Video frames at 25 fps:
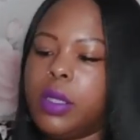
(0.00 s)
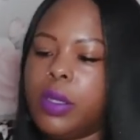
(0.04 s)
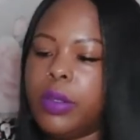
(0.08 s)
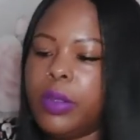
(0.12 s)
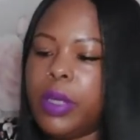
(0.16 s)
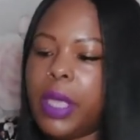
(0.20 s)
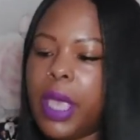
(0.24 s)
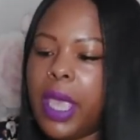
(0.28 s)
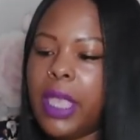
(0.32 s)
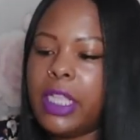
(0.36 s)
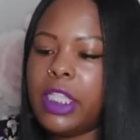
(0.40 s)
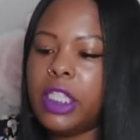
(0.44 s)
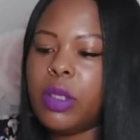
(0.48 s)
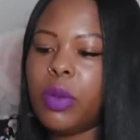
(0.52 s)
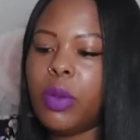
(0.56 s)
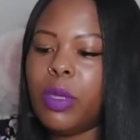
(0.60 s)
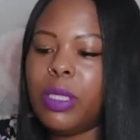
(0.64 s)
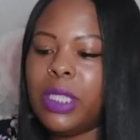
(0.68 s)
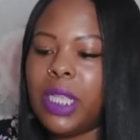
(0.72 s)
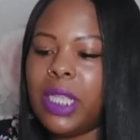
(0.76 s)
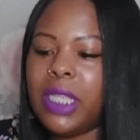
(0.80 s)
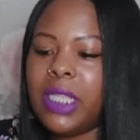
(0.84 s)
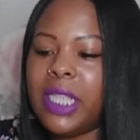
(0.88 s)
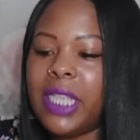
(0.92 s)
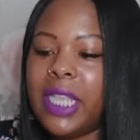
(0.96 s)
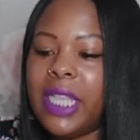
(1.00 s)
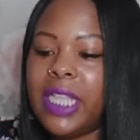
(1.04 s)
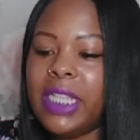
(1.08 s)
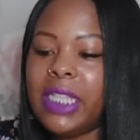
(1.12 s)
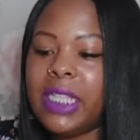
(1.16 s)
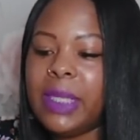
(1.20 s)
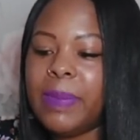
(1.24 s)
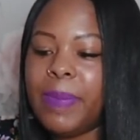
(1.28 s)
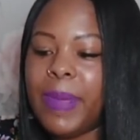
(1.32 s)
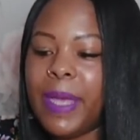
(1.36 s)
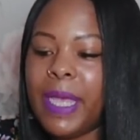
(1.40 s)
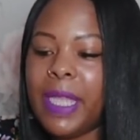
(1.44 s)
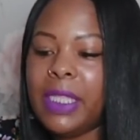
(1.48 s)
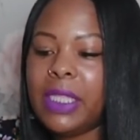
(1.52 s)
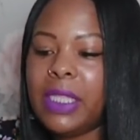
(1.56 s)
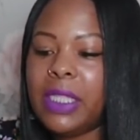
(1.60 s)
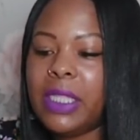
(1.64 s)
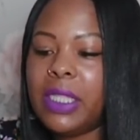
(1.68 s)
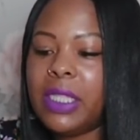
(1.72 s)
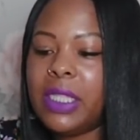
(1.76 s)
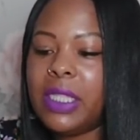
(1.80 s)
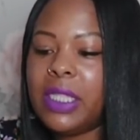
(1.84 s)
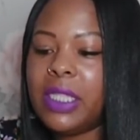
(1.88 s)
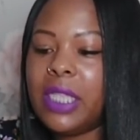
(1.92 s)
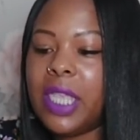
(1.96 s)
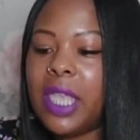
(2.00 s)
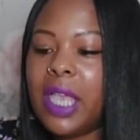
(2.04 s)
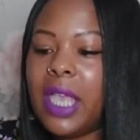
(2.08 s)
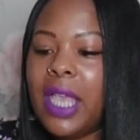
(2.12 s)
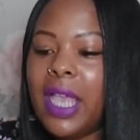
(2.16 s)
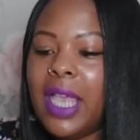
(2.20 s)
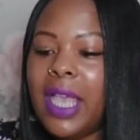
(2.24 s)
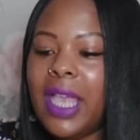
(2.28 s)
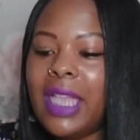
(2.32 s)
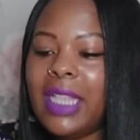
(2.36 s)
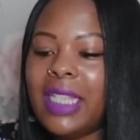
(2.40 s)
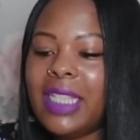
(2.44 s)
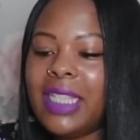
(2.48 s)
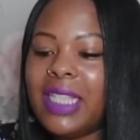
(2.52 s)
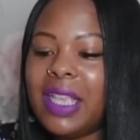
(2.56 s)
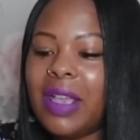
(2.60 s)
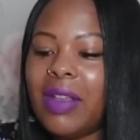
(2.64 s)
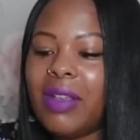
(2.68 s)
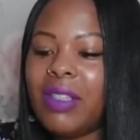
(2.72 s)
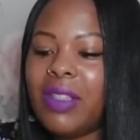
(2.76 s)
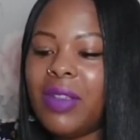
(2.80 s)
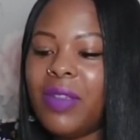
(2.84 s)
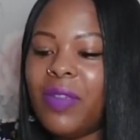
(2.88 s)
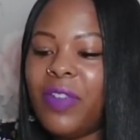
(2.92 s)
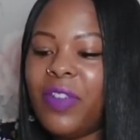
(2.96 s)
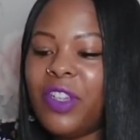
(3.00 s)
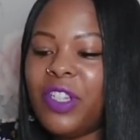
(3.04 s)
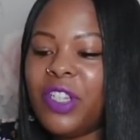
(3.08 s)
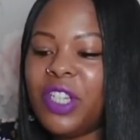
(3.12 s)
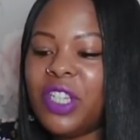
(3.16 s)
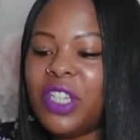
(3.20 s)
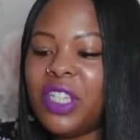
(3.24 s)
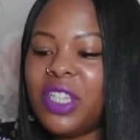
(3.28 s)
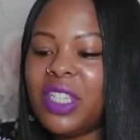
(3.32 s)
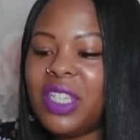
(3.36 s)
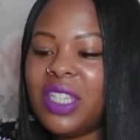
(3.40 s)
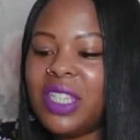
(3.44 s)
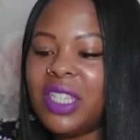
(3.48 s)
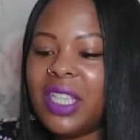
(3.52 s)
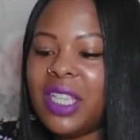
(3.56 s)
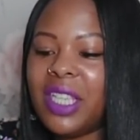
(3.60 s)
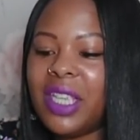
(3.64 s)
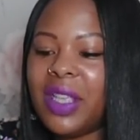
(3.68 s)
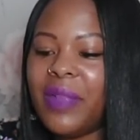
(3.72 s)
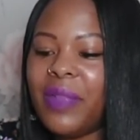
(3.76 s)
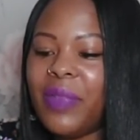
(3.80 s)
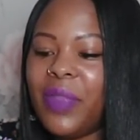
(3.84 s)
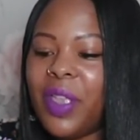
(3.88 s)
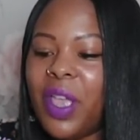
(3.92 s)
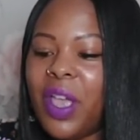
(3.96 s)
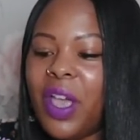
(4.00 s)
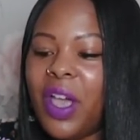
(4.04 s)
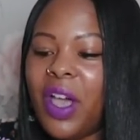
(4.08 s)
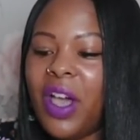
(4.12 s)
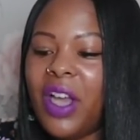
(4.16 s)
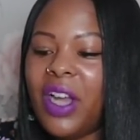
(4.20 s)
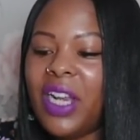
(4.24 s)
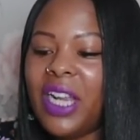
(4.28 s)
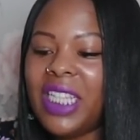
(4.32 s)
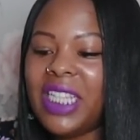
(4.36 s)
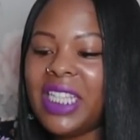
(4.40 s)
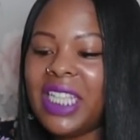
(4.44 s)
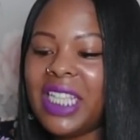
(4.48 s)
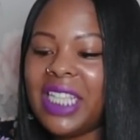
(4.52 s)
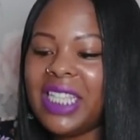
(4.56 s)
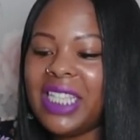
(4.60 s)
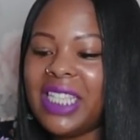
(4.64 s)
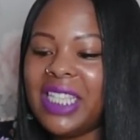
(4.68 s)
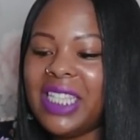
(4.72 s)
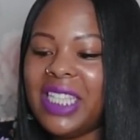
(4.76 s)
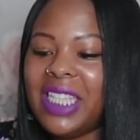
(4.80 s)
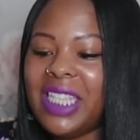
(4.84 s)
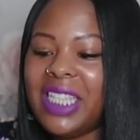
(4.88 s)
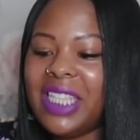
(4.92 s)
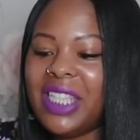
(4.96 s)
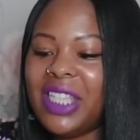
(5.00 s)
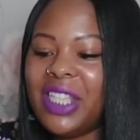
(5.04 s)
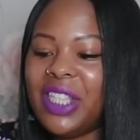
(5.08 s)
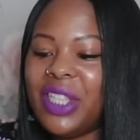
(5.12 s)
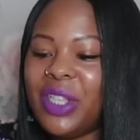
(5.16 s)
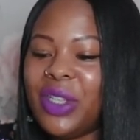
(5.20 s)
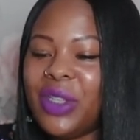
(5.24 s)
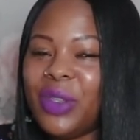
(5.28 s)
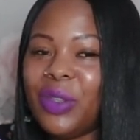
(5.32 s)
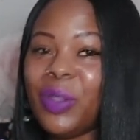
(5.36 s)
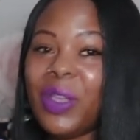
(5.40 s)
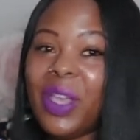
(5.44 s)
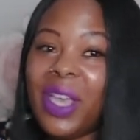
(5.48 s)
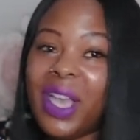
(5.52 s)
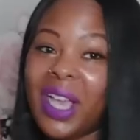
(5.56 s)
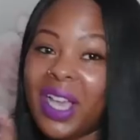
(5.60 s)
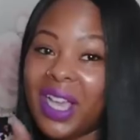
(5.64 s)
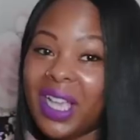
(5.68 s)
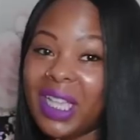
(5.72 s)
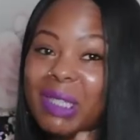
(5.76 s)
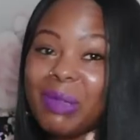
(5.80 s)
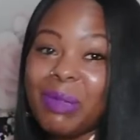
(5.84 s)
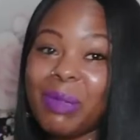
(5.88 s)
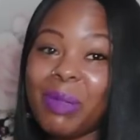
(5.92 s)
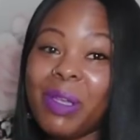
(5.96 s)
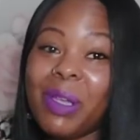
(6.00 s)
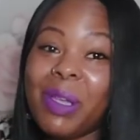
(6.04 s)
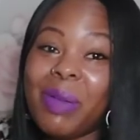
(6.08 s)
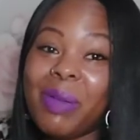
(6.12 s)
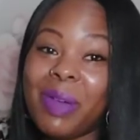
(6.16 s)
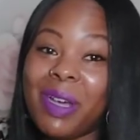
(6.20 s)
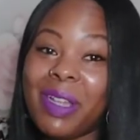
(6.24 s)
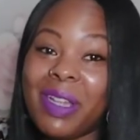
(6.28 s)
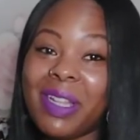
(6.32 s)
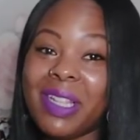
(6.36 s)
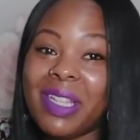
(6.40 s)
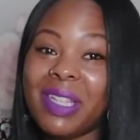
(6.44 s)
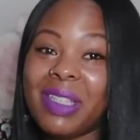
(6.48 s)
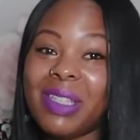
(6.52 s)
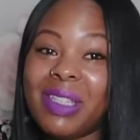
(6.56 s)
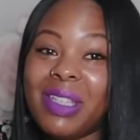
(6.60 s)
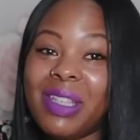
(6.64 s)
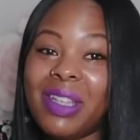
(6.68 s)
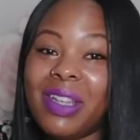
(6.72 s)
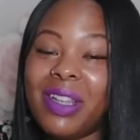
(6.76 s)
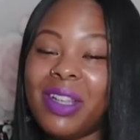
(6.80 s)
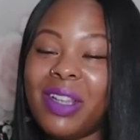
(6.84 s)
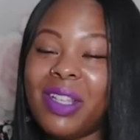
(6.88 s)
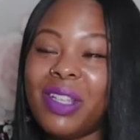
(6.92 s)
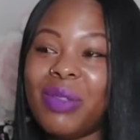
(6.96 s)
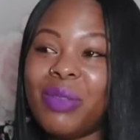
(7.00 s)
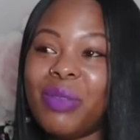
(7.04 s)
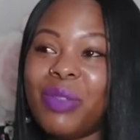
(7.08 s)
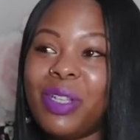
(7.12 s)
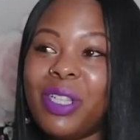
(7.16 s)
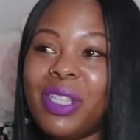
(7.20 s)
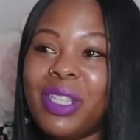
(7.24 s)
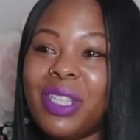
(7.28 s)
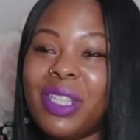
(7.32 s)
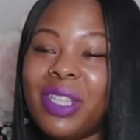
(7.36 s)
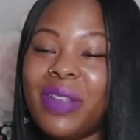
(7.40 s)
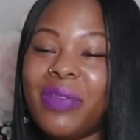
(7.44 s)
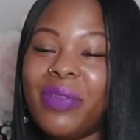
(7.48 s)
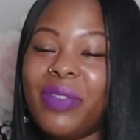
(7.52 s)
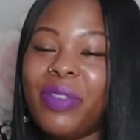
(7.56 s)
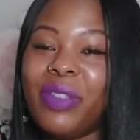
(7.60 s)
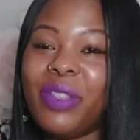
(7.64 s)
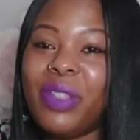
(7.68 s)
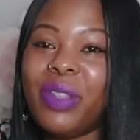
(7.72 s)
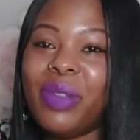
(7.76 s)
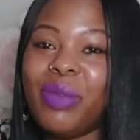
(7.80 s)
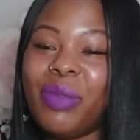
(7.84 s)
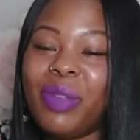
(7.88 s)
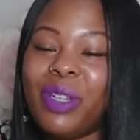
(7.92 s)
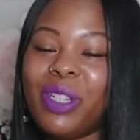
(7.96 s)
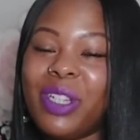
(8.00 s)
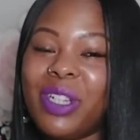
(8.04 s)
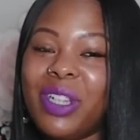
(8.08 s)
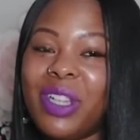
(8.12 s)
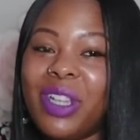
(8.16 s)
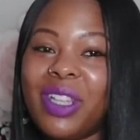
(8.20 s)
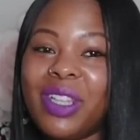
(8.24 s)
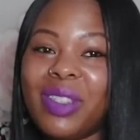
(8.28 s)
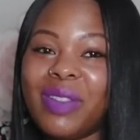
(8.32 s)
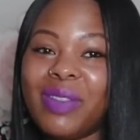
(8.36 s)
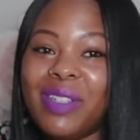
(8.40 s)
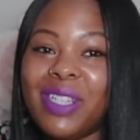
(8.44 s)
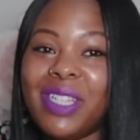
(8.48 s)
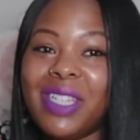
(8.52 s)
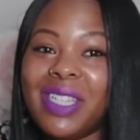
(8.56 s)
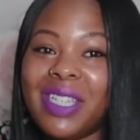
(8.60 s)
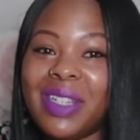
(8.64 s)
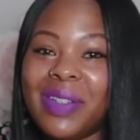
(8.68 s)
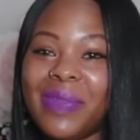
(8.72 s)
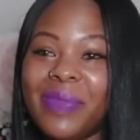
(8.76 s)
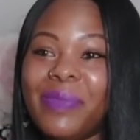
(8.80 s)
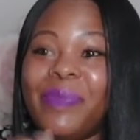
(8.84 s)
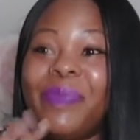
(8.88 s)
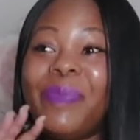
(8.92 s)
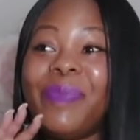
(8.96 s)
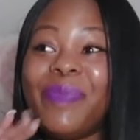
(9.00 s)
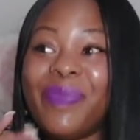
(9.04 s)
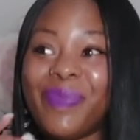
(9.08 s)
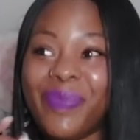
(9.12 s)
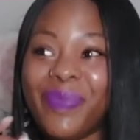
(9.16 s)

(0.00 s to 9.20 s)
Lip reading: Okay, so it says independence and self-sufficiency are necessity to you. I spoke about this in your last reading. If you didn't watch your last reading,